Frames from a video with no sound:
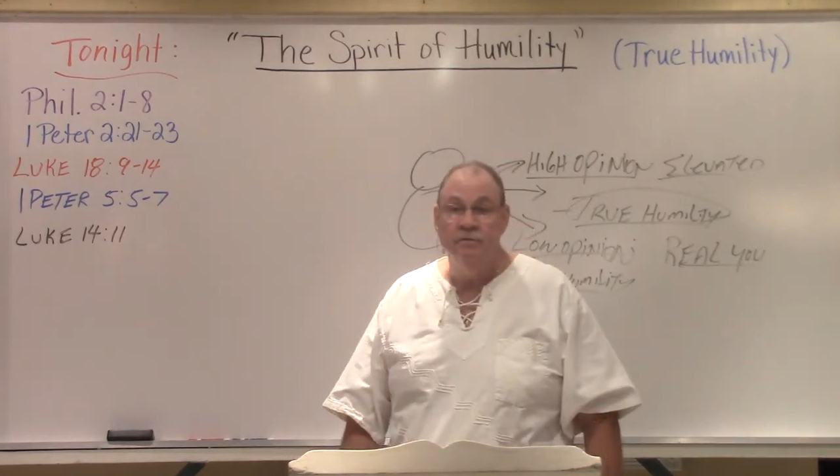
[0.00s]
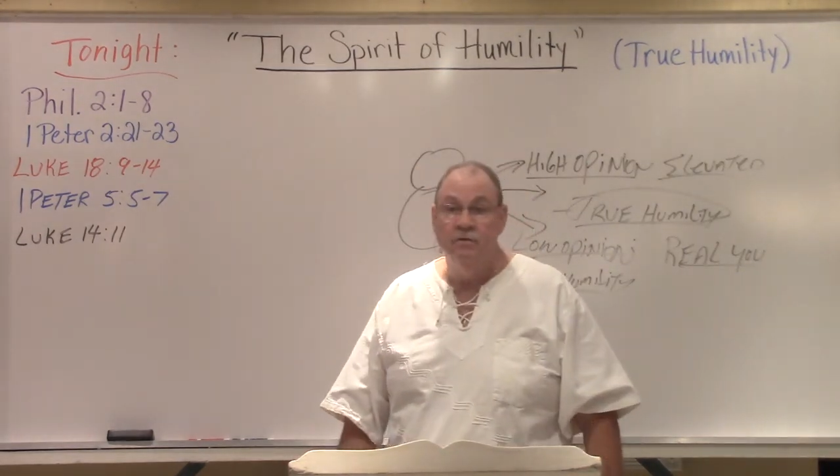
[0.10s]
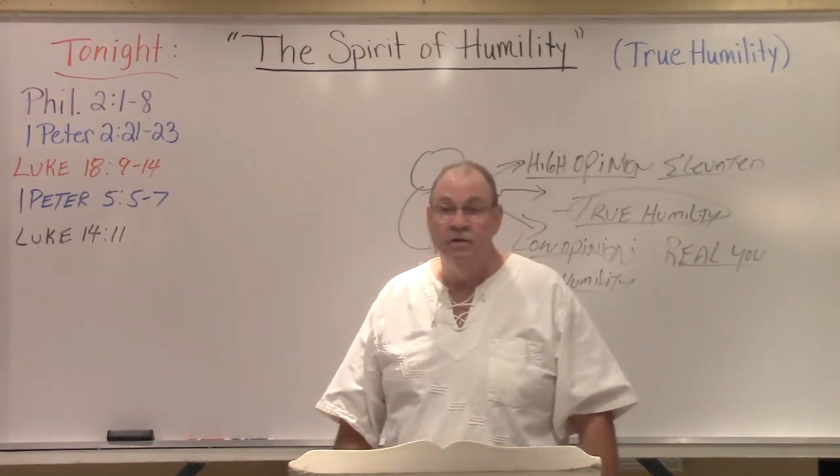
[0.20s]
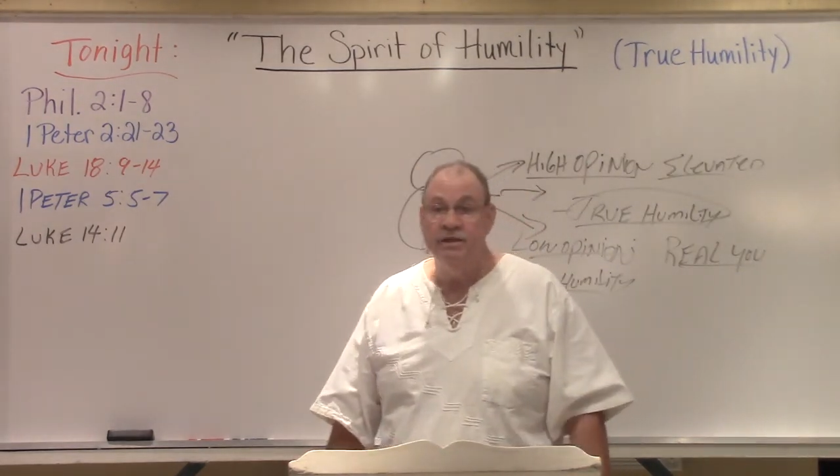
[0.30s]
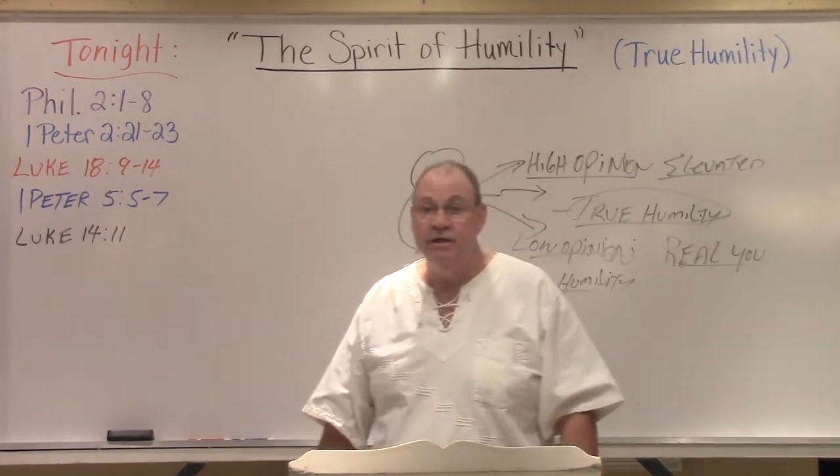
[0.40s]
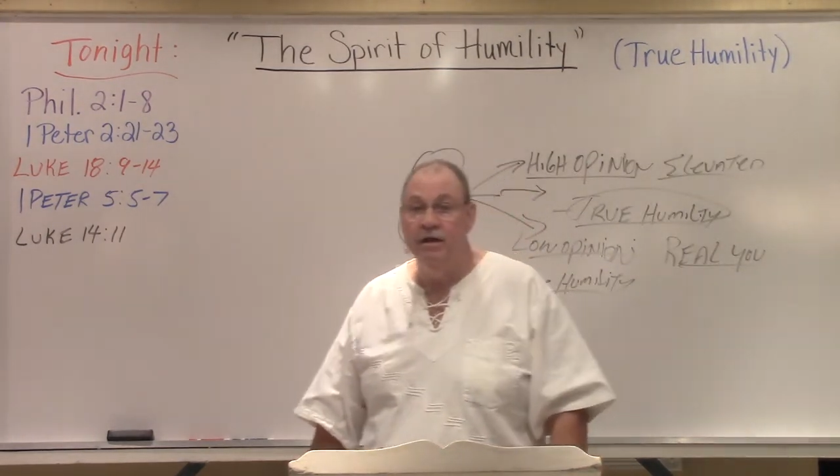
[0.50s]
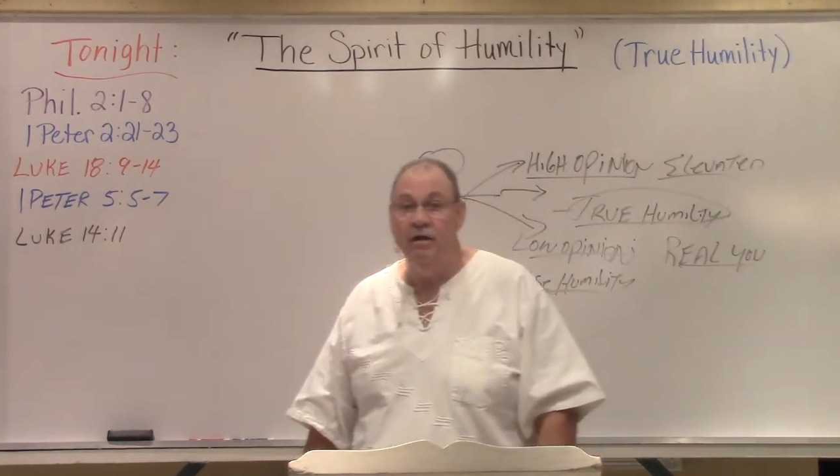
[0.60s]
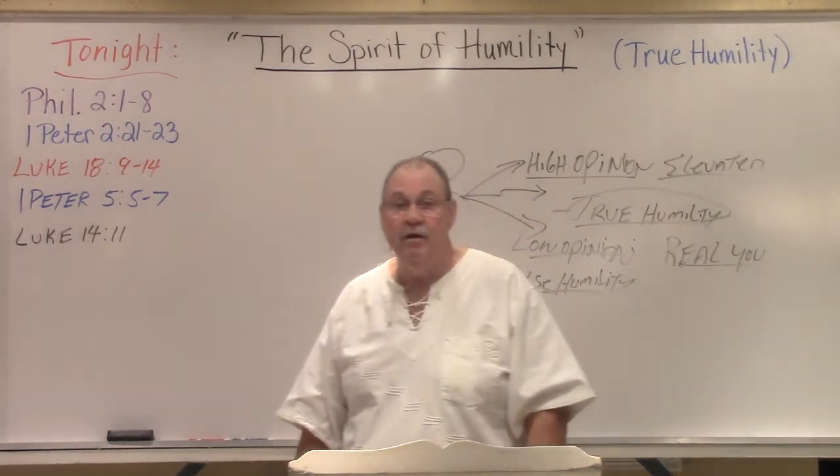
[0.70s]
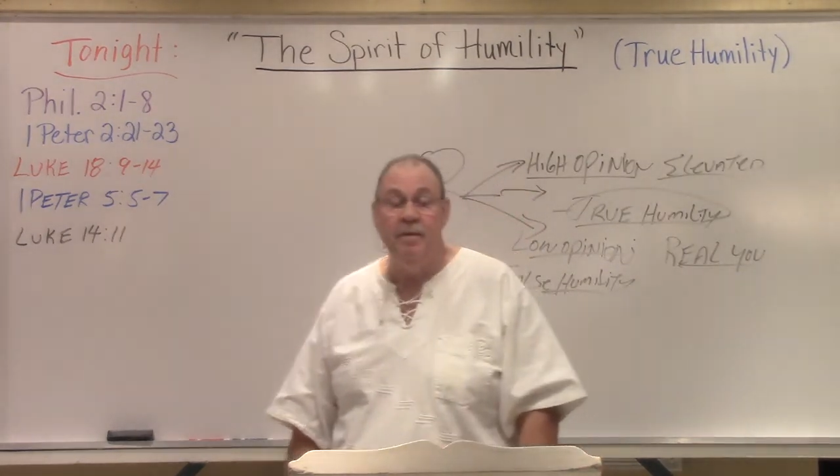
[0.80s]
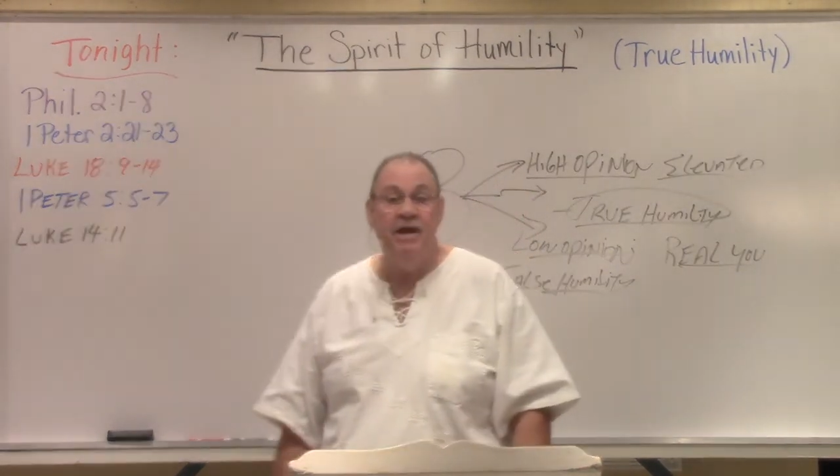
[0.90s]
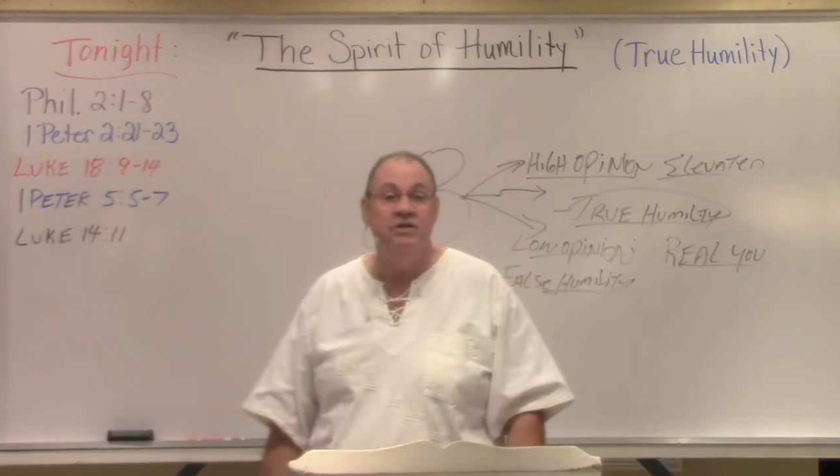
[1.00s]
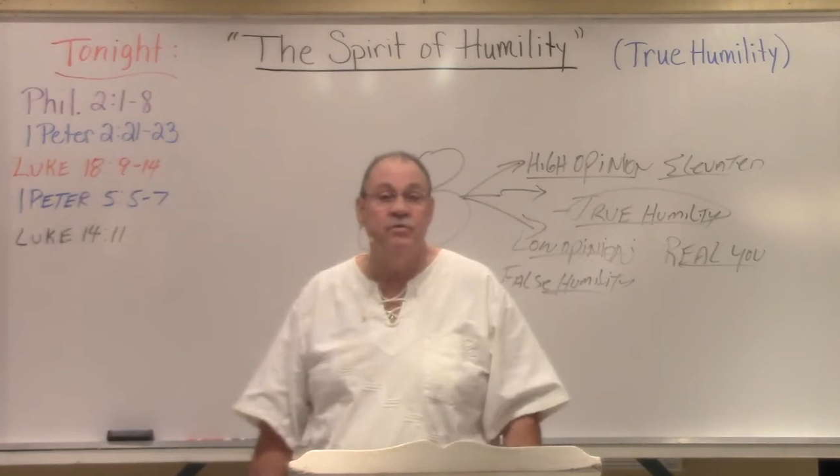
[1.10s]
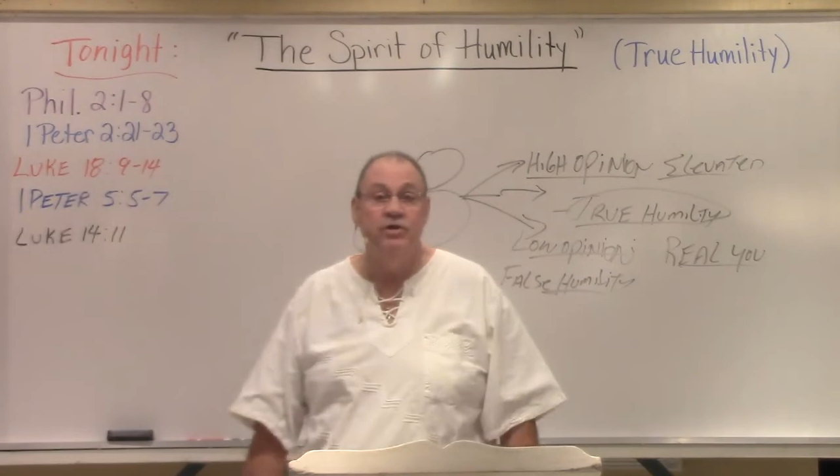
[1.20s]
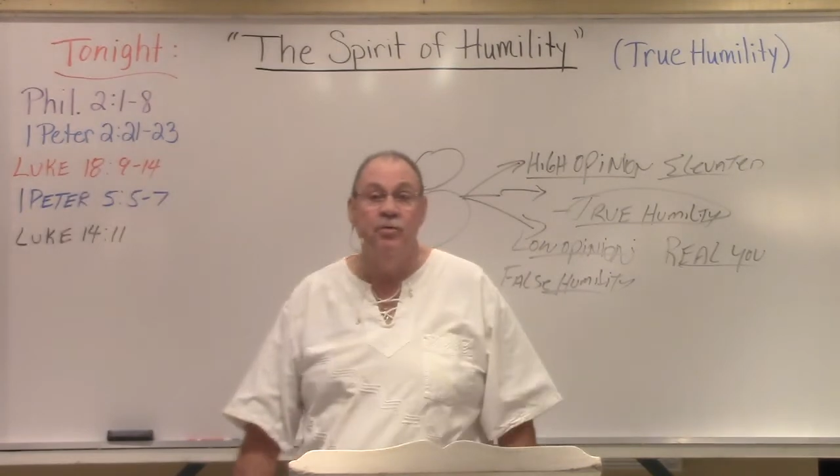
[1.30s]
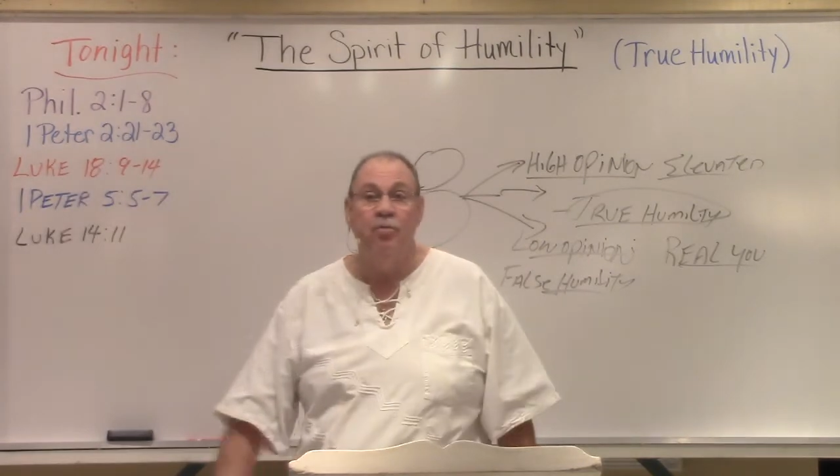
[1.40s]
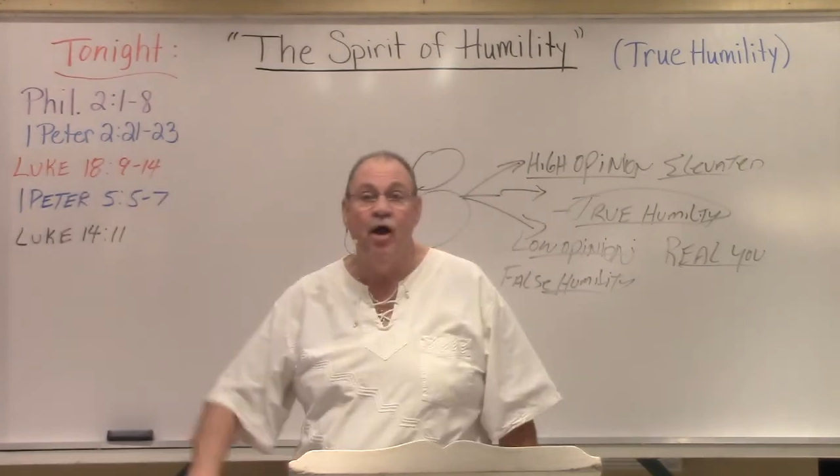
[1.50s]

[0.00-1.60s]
But that literally means when you're